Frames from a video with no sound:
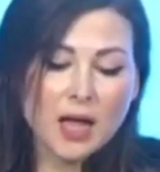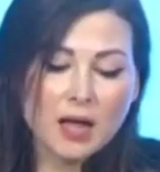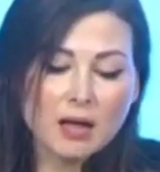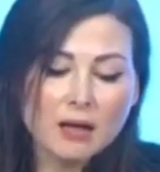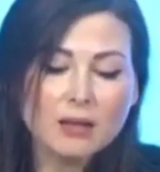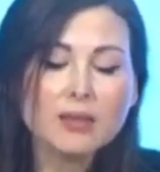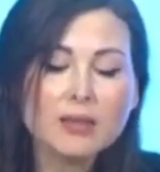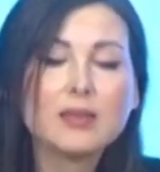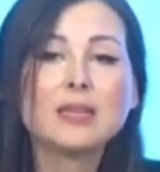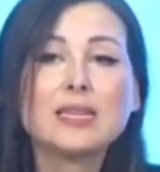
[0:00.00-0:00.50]

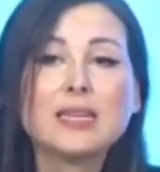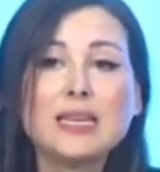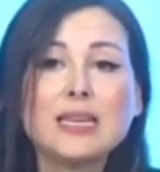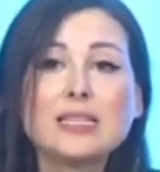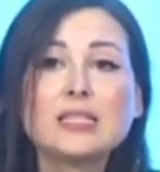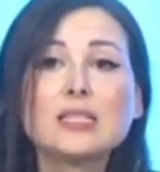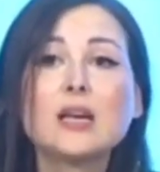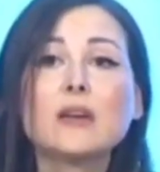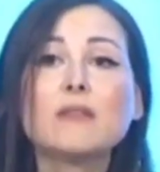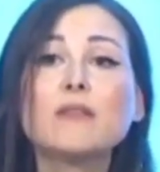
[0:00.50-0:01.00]
health
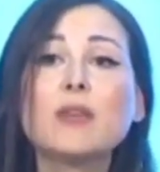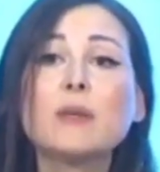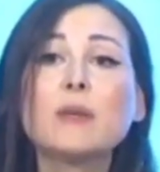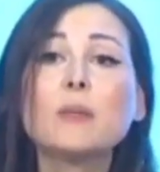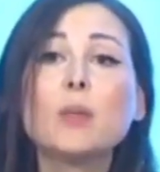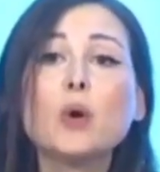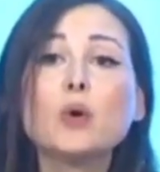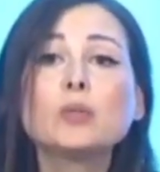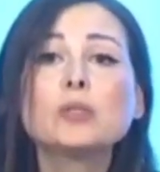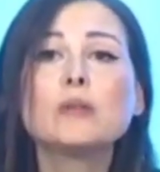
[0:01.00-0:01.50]
needs of the
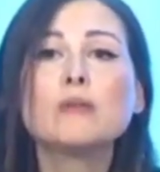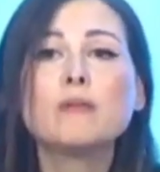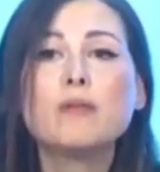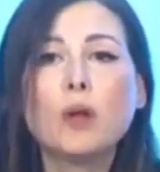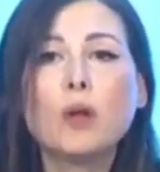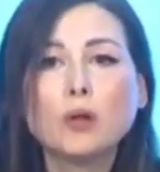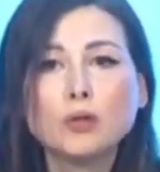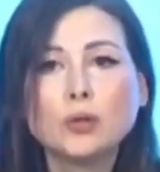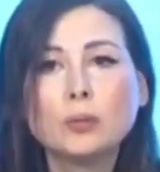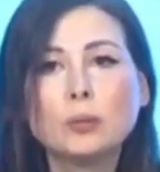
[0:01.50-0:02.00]
most
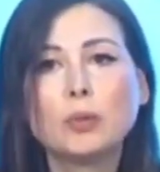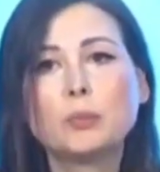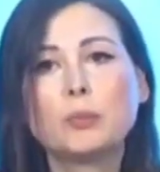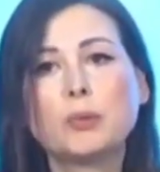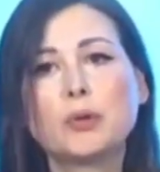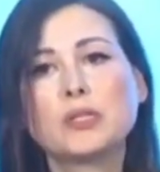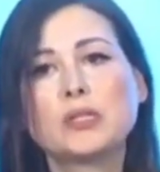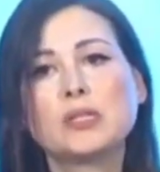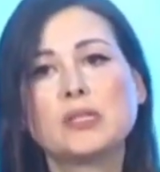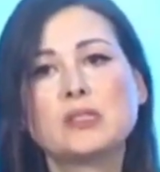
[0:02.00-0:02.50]
vulnerable
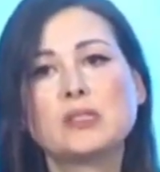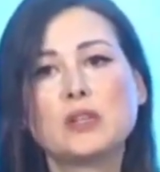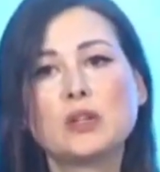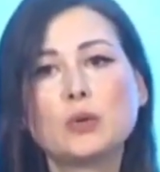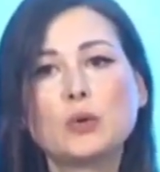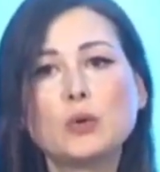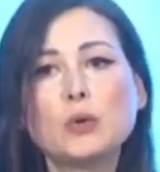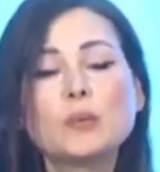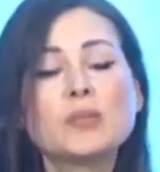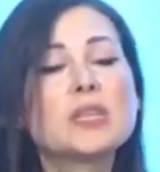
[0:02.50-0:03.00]
persons and
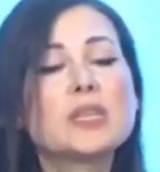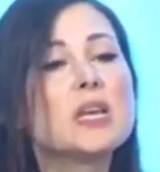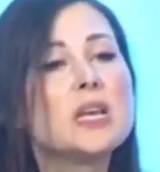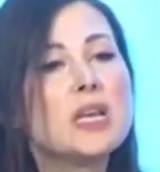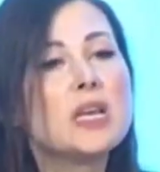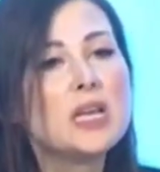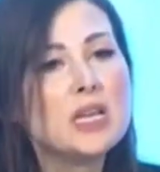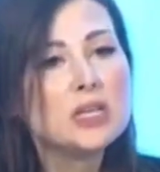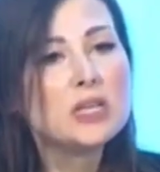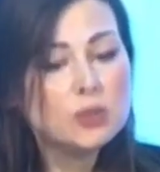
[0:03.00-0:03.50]
groups
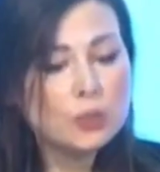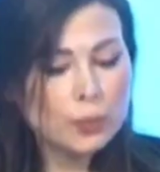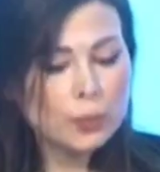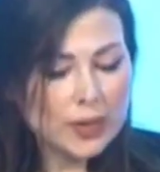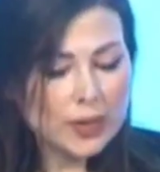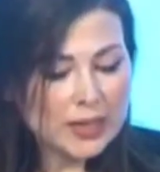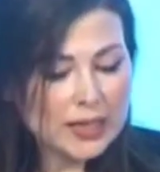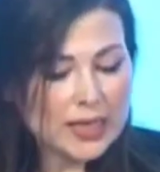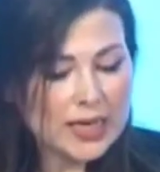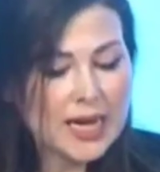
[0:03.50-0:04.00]
is
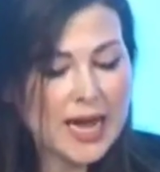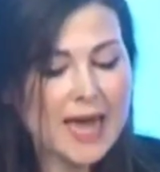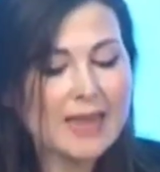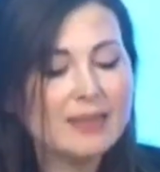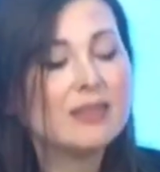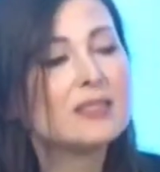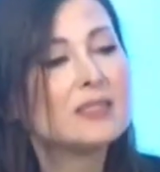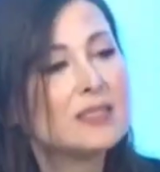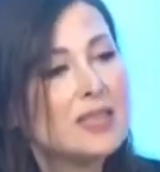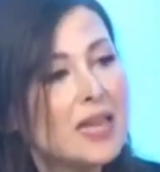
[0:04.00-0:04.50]
really
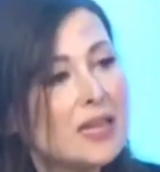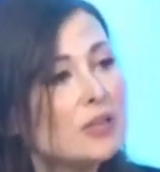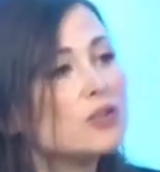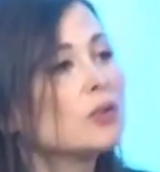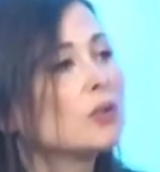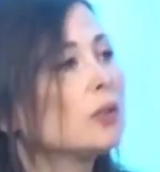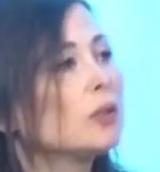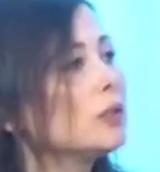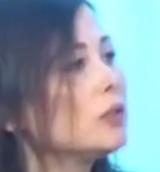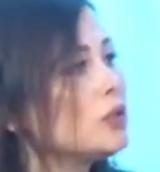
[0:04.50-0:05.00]
at the
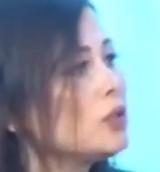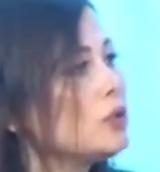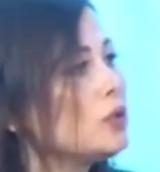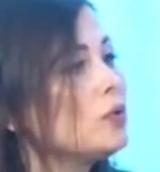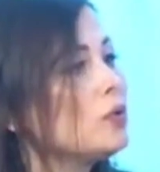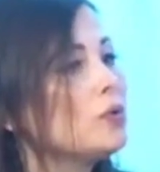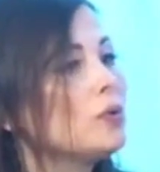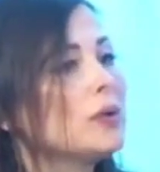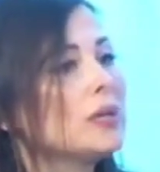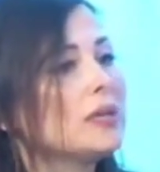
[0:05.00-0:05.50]
central
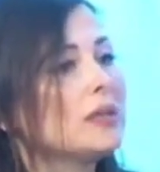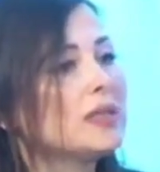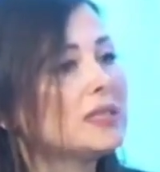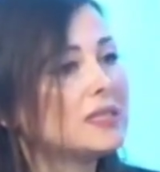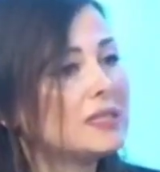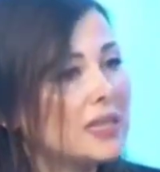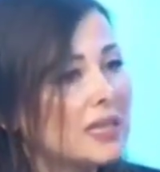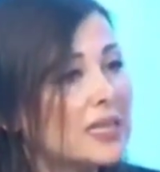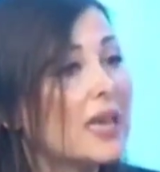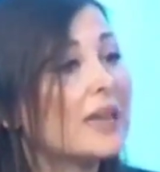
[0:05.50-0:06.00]
to
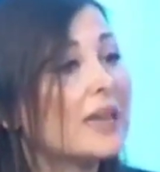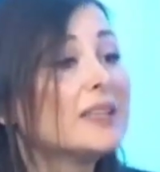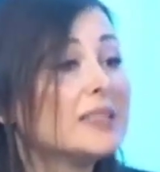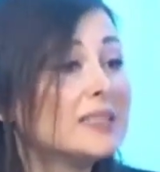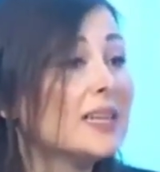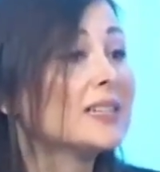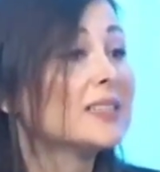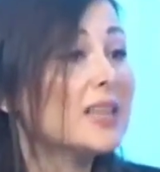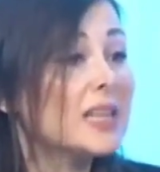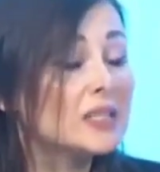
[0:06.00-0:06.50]
a
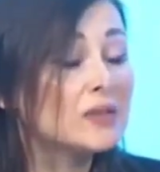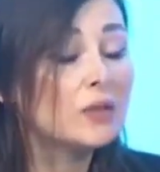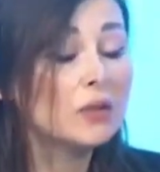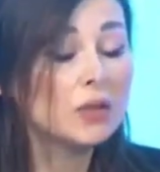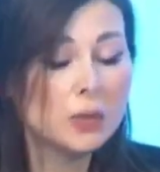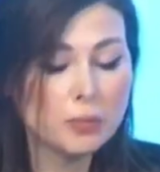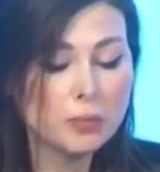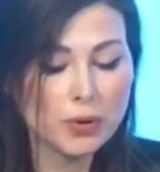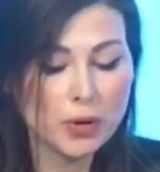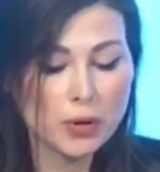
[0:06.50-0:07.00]

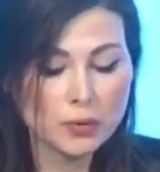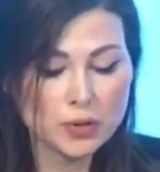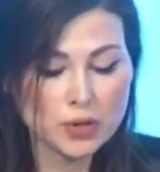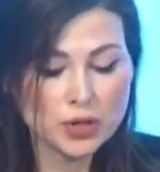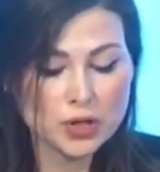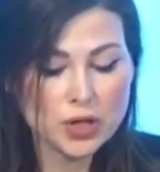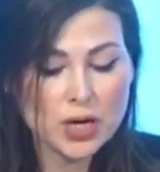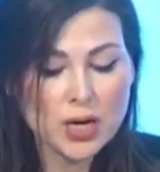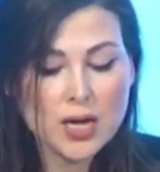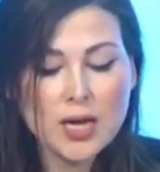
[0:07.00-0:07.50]
successful
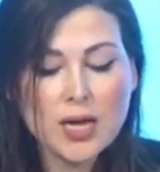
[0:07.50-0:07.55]
approach.